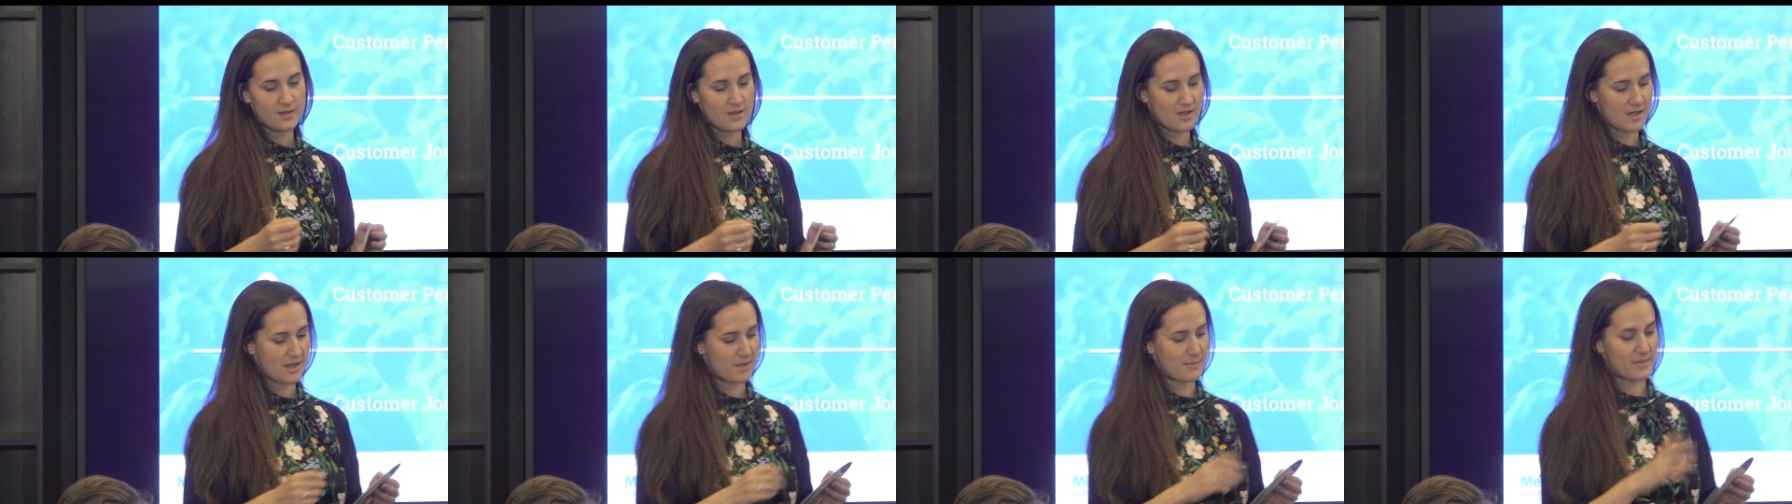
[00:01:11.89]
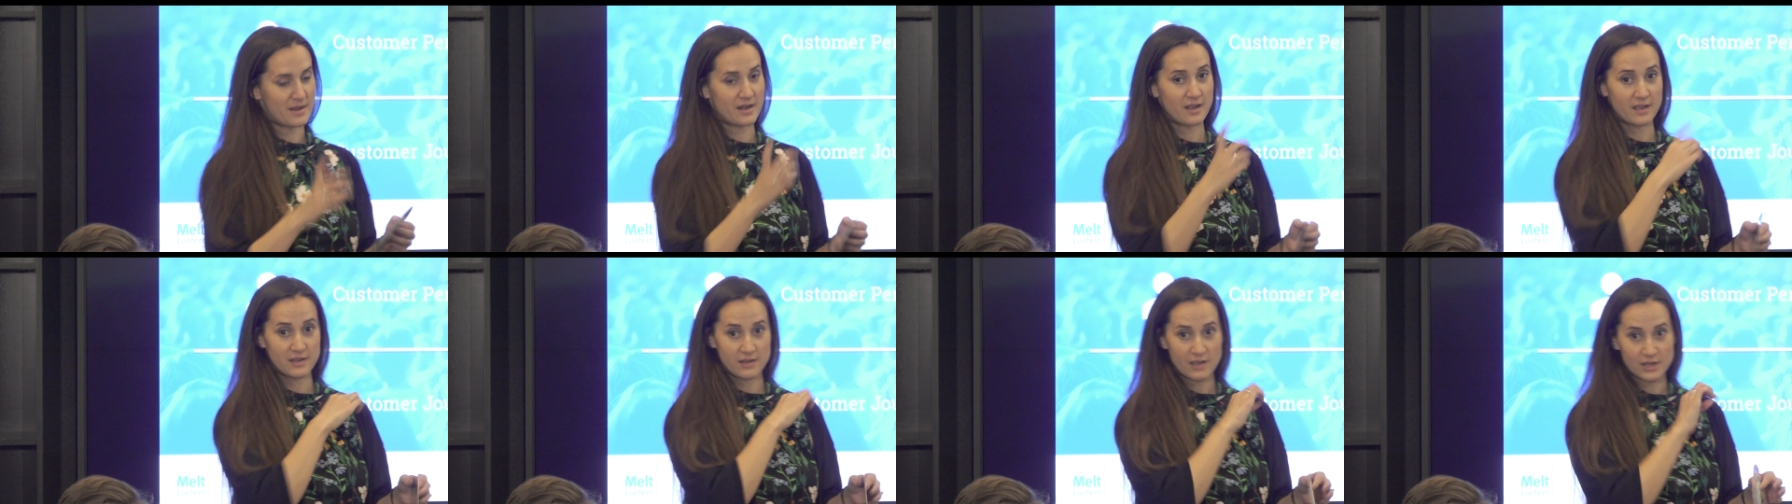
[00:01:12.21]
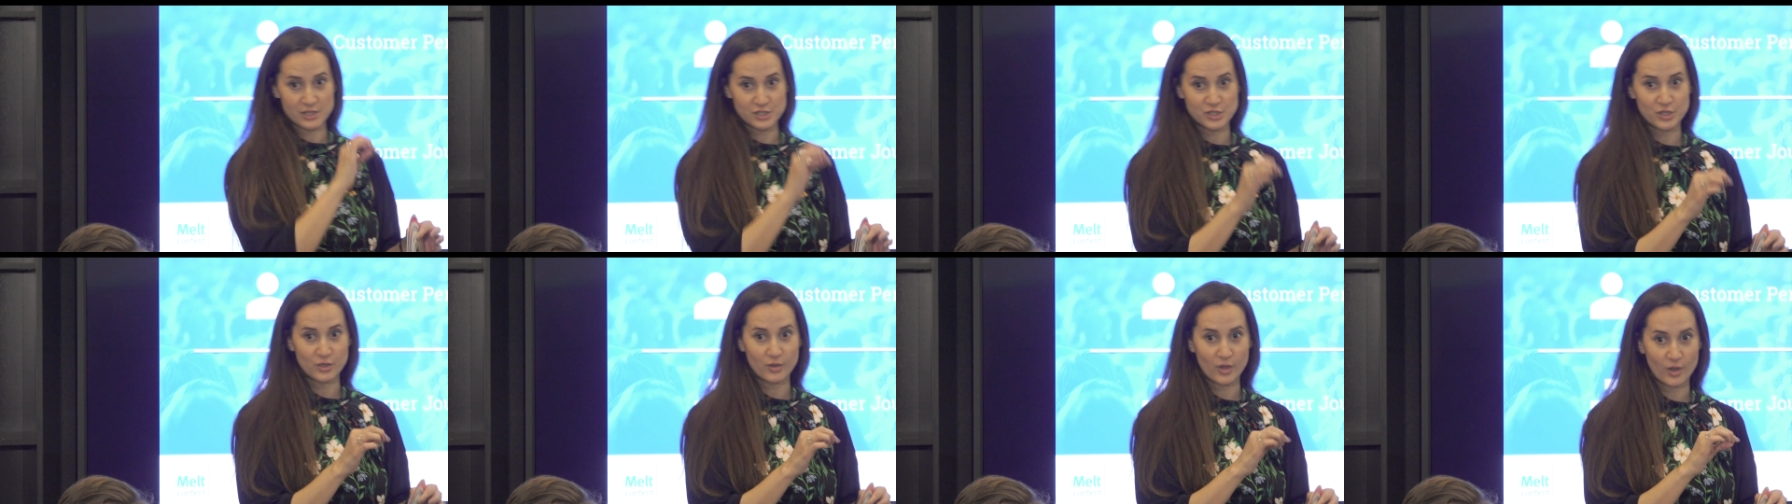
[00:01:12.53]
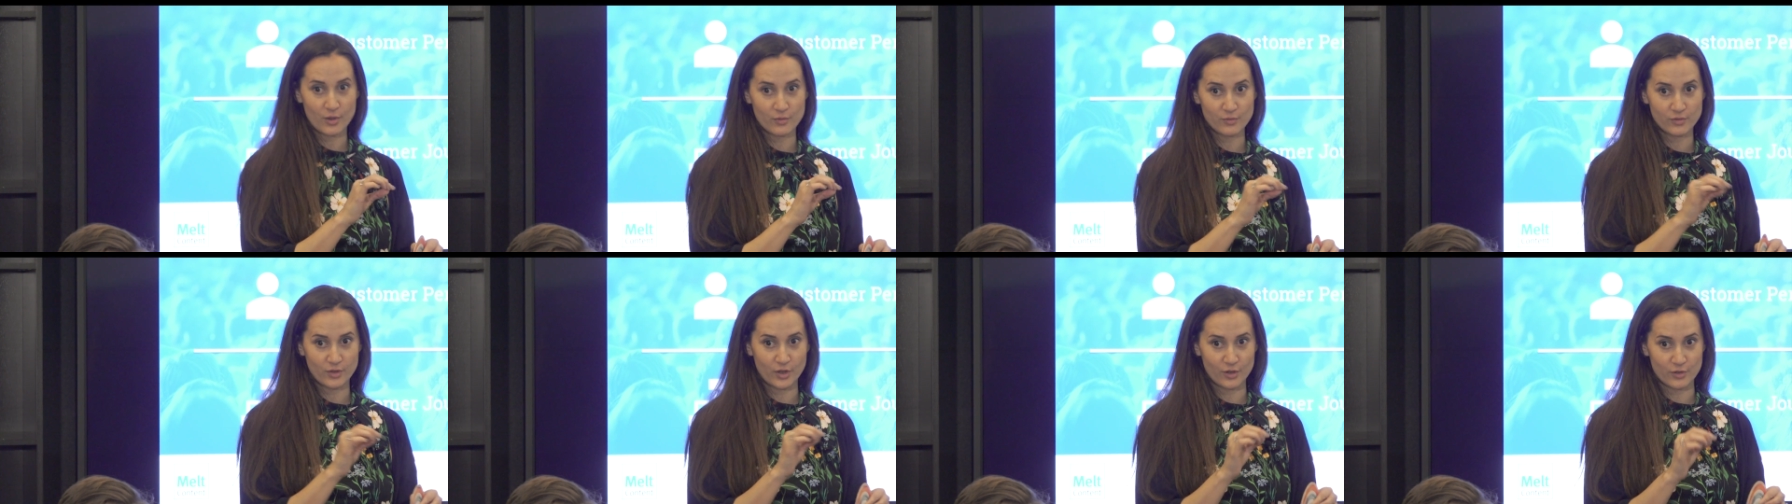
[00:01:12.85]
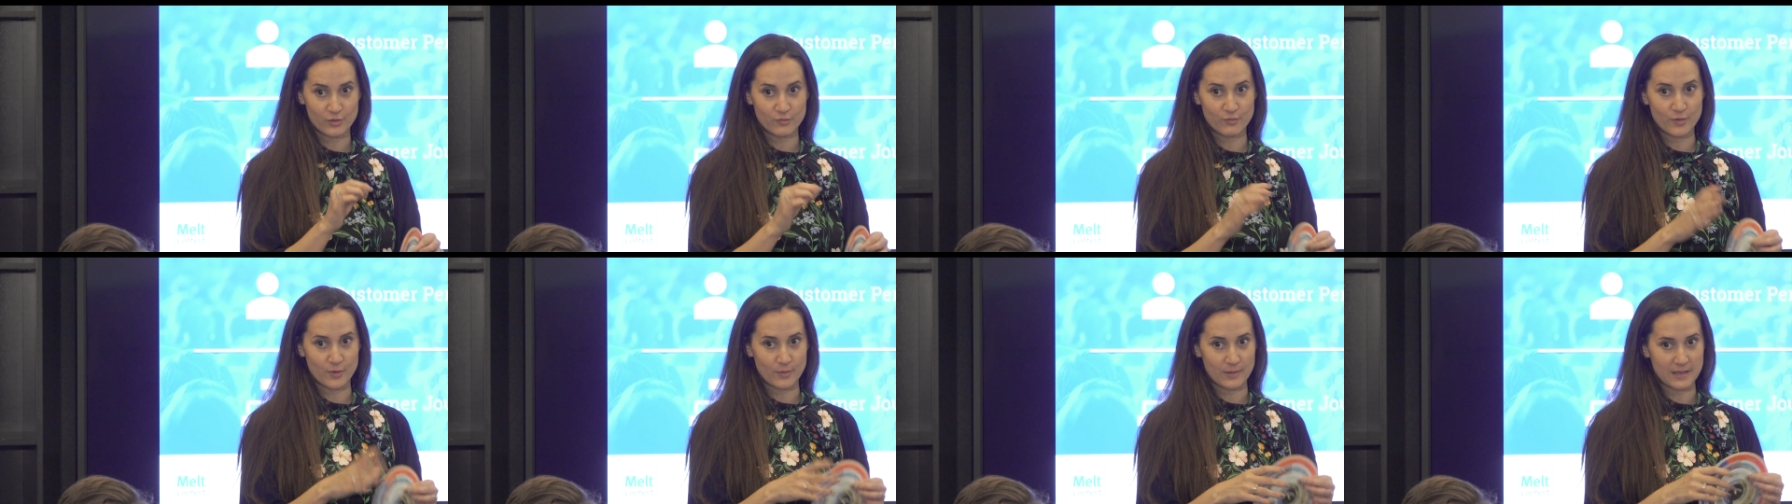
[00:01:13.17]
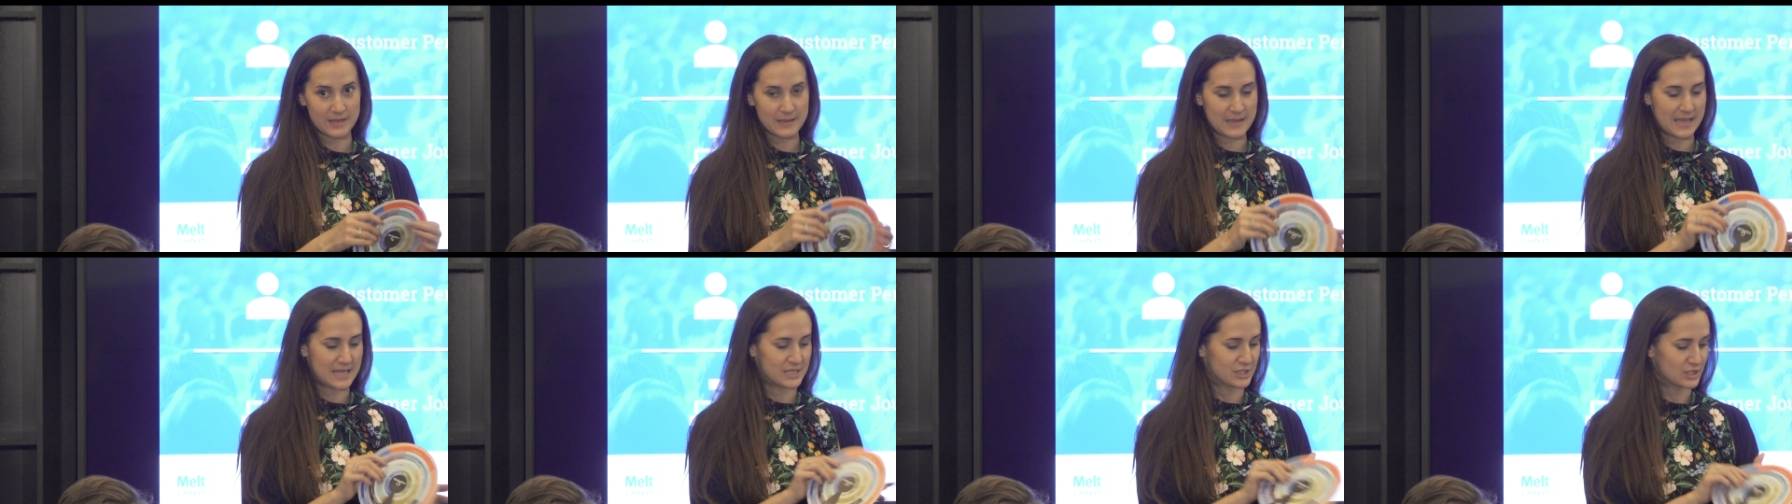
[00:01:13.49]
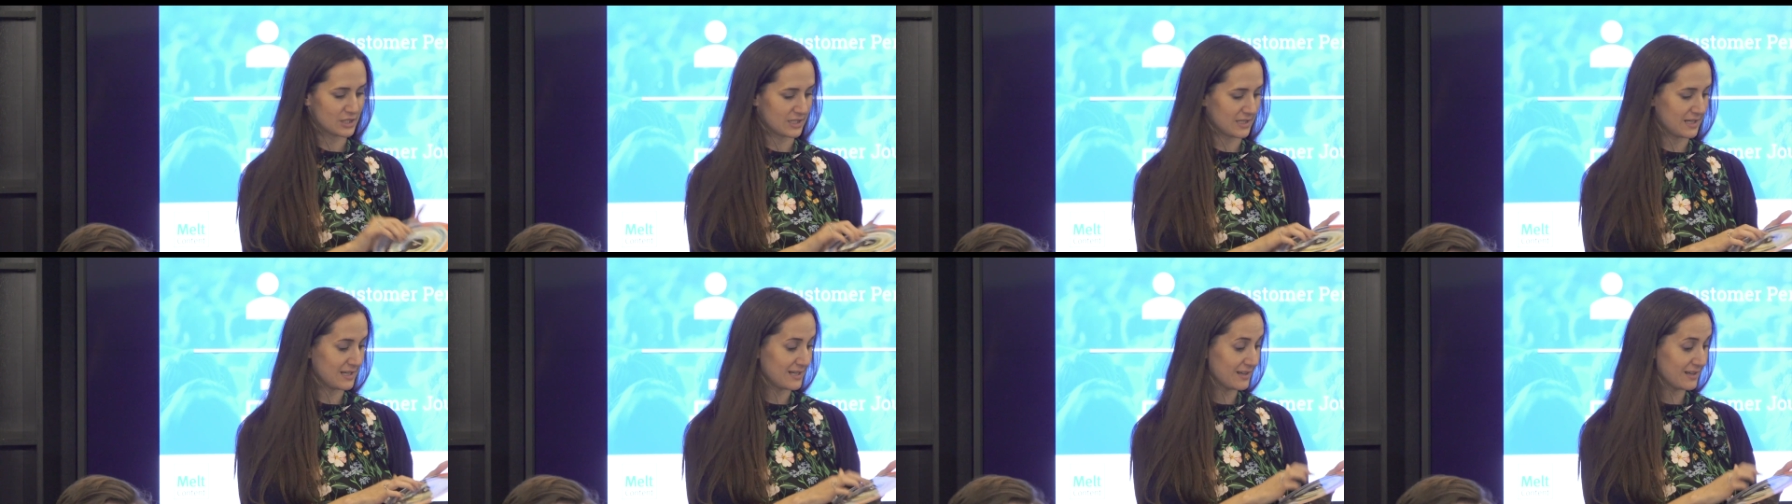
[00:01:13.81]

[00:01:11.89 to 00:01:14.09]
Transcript: and I do go through it actually,